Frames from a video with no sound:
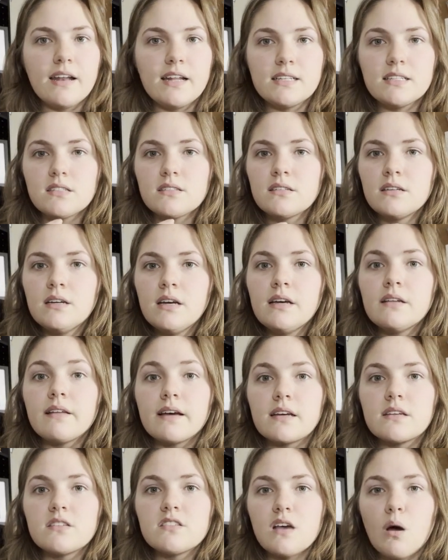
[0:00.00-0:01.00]
It's
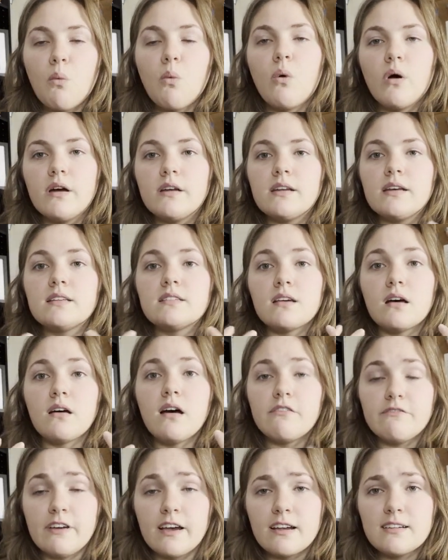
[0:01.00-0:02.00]
like someone is
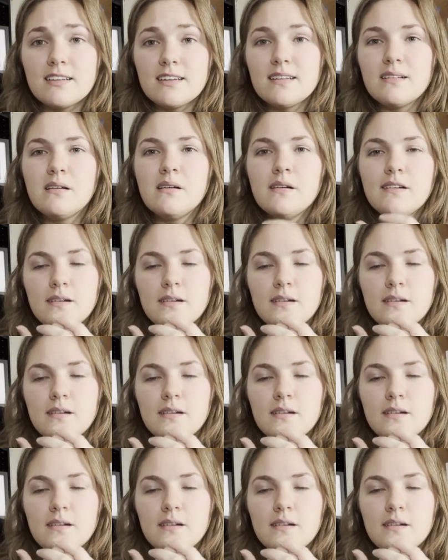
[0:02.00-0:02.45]
affected,